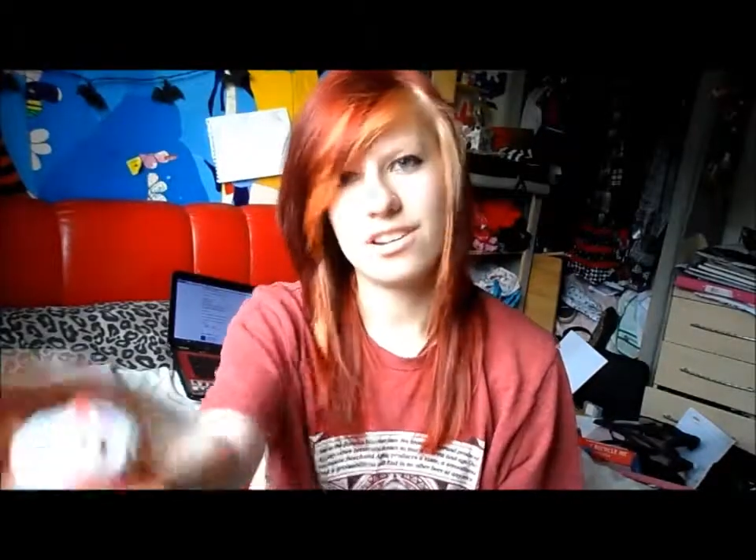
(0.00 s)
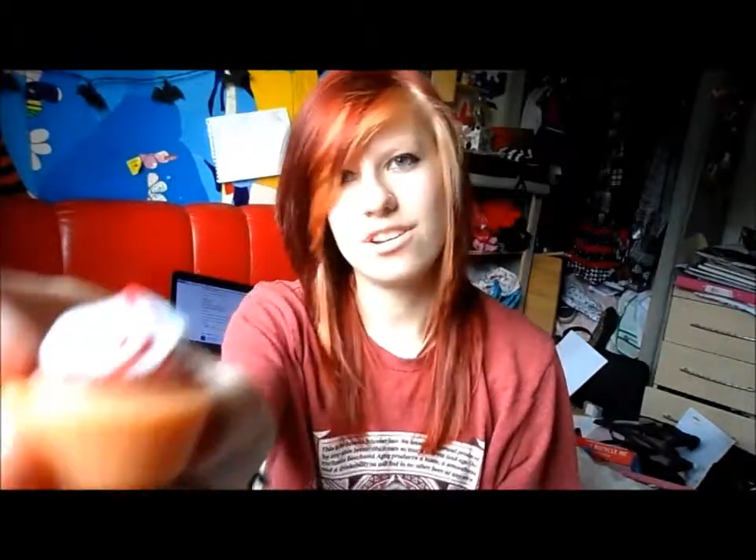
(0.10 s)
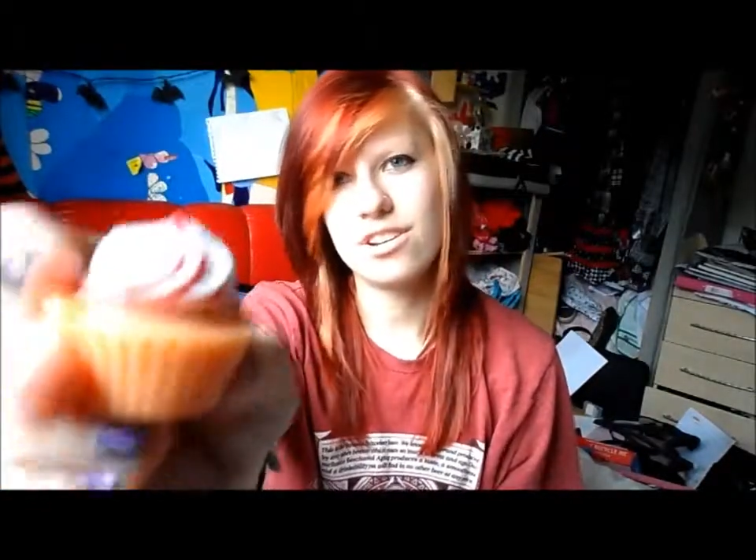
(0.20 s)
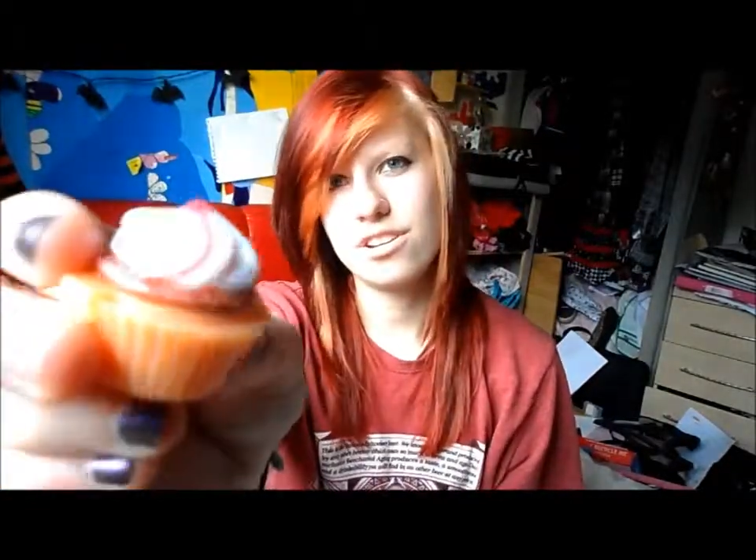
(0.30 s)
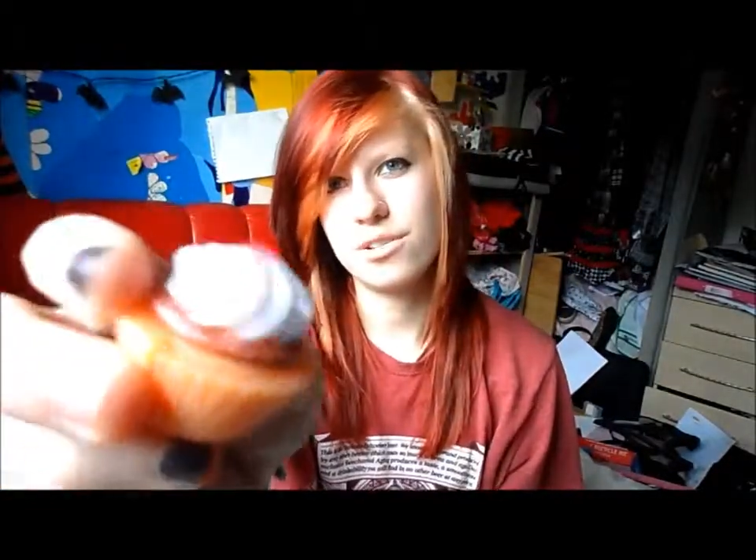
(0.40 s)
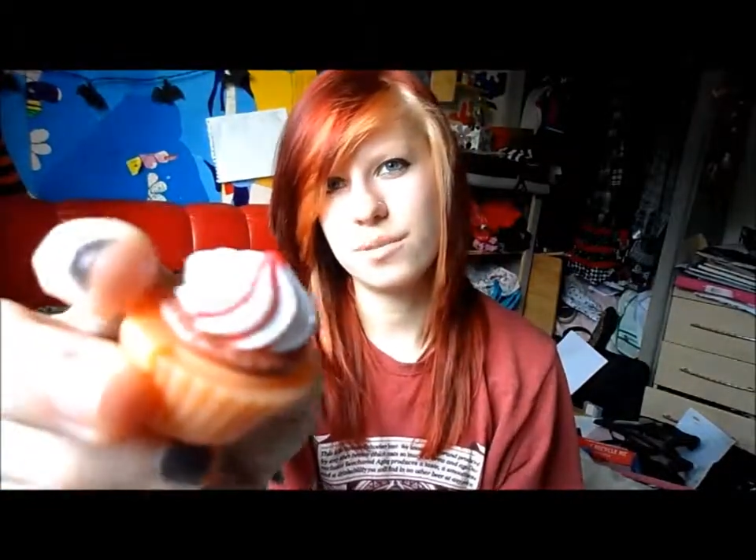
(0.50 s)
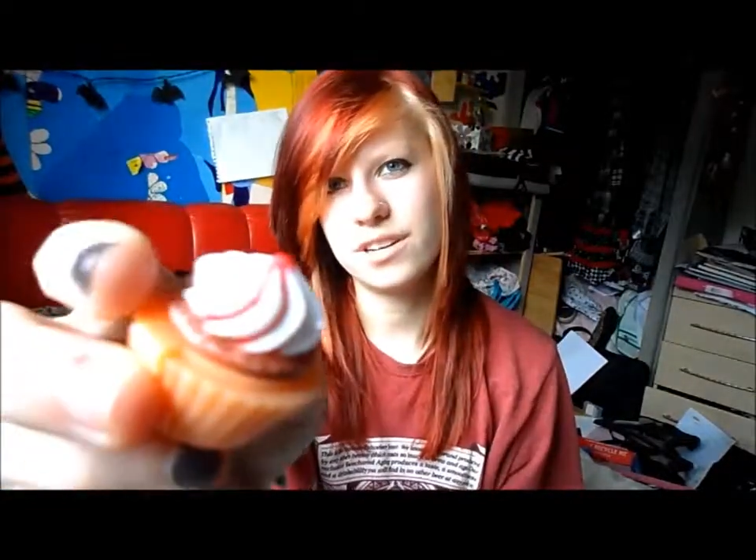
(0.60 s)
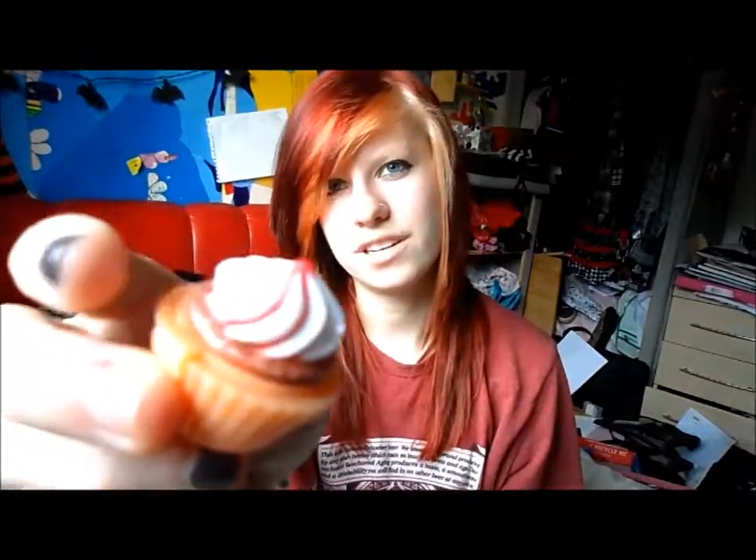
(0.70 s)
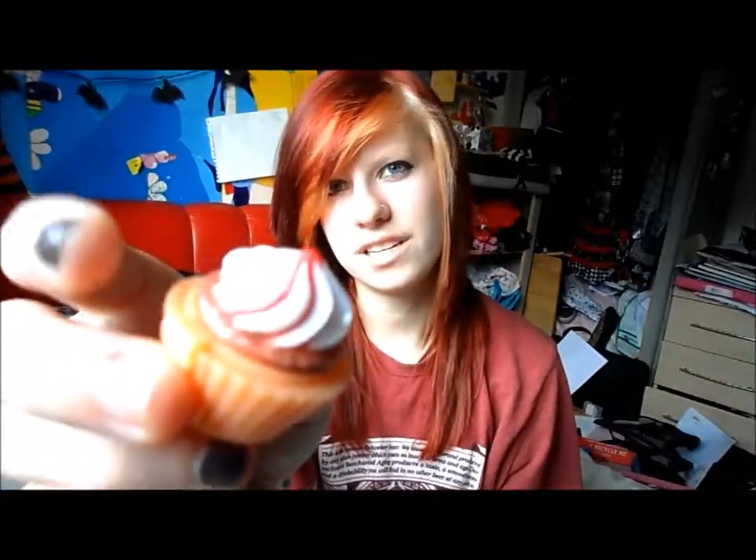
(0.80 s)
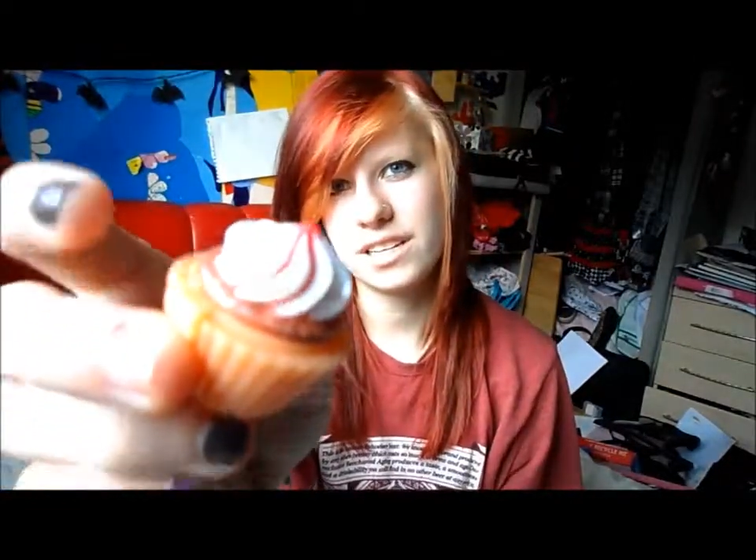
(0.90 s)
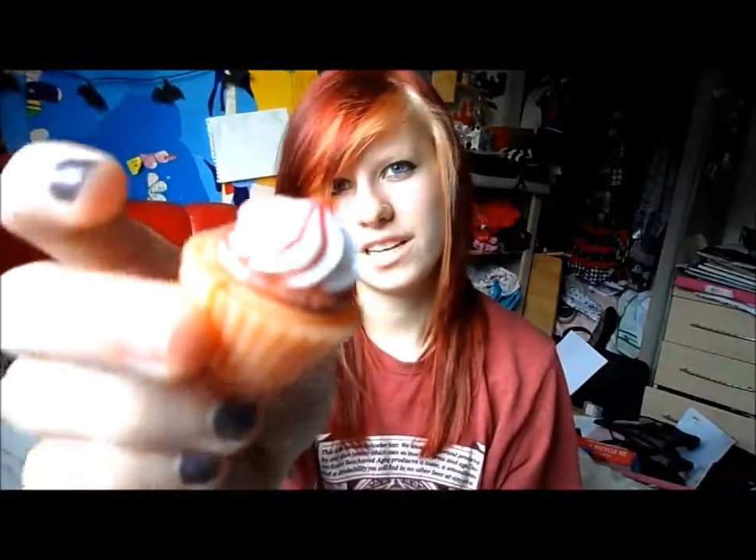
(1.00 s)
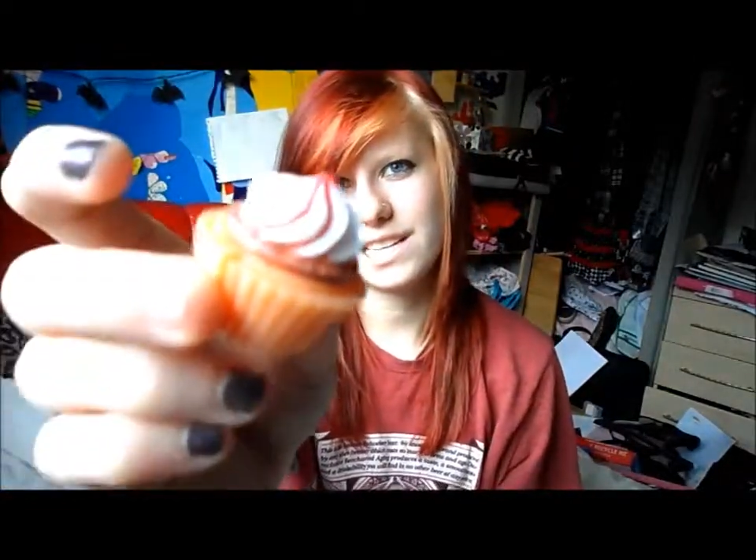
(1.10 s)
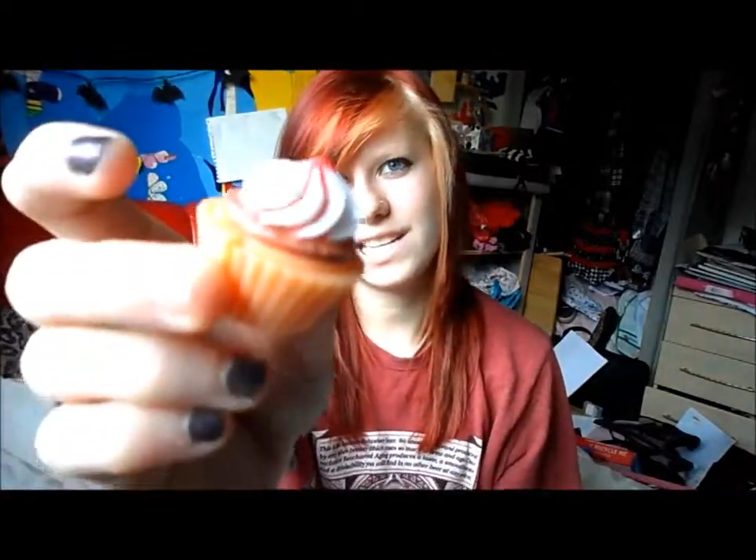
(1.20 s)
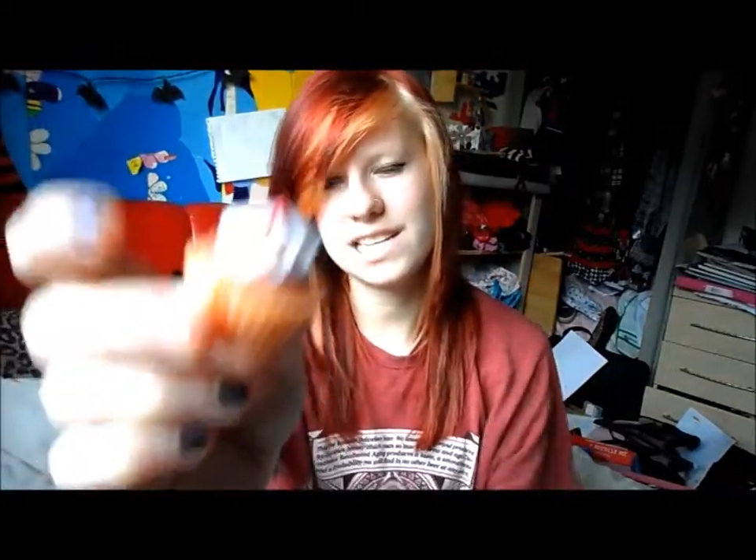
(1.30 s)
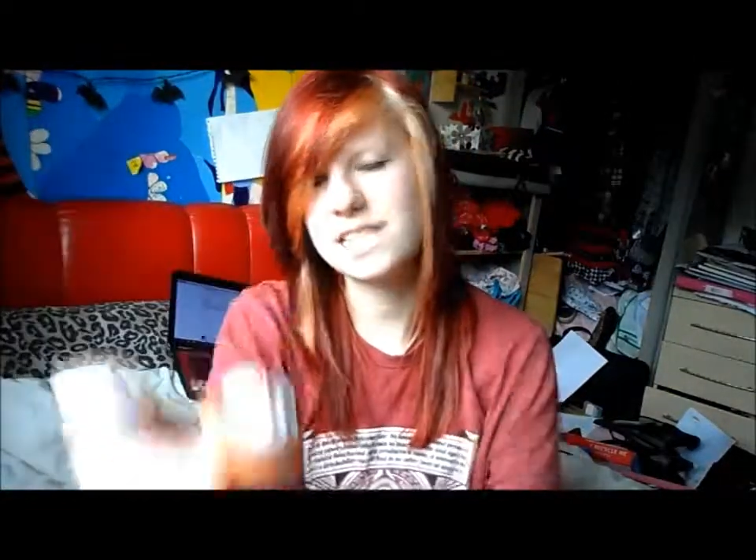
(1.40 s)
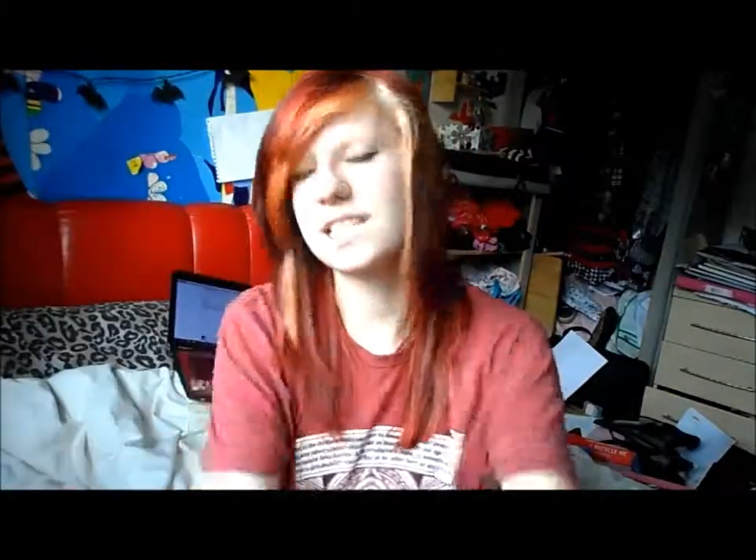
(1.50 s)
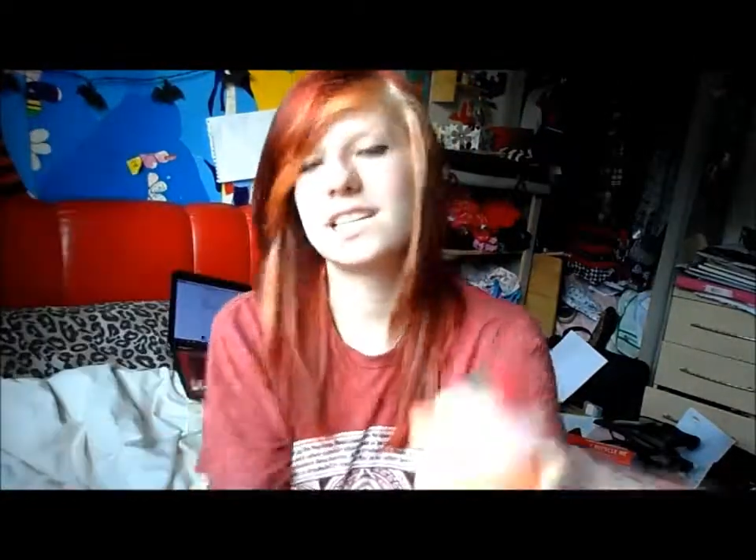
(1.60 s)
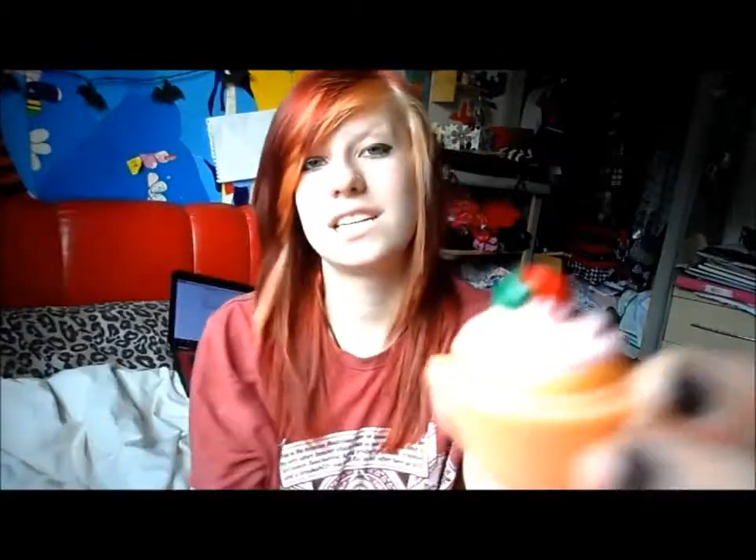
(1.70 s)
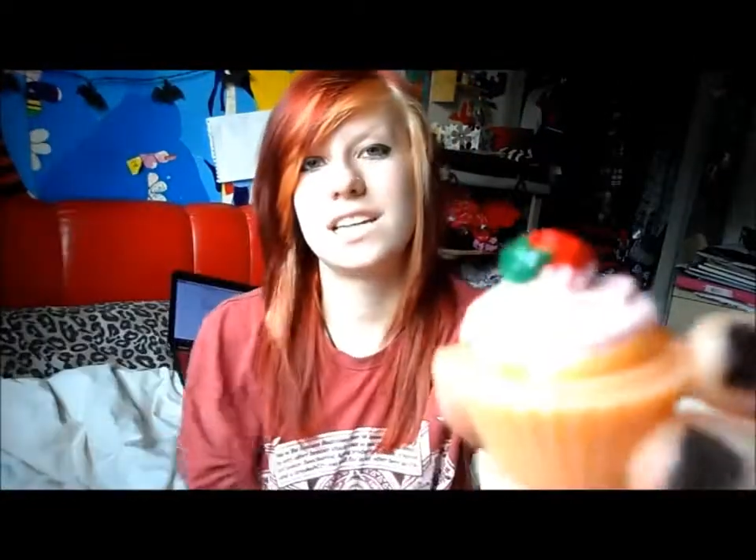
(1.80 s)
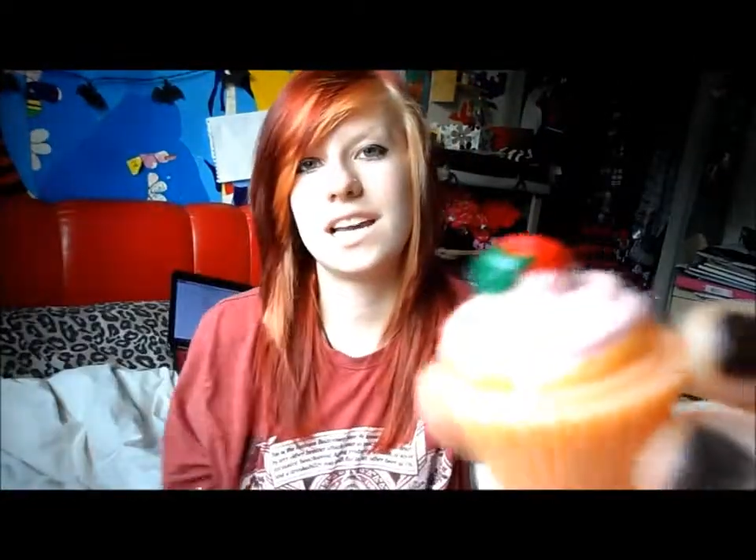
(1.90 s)
Another one. This.
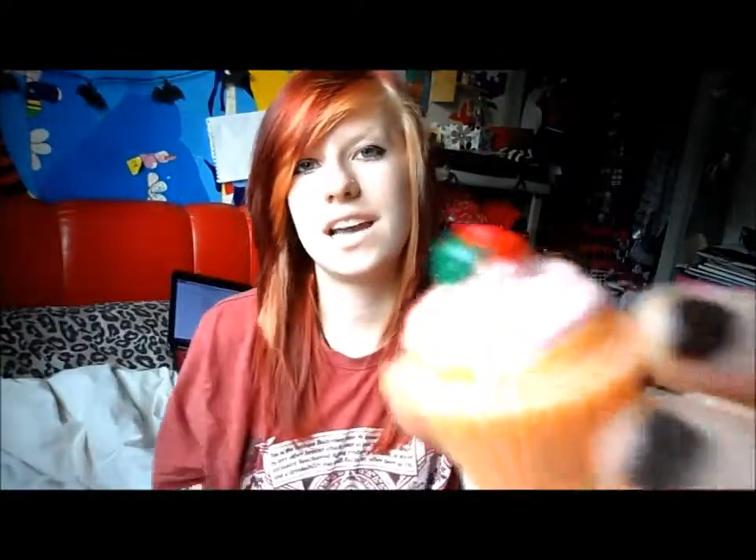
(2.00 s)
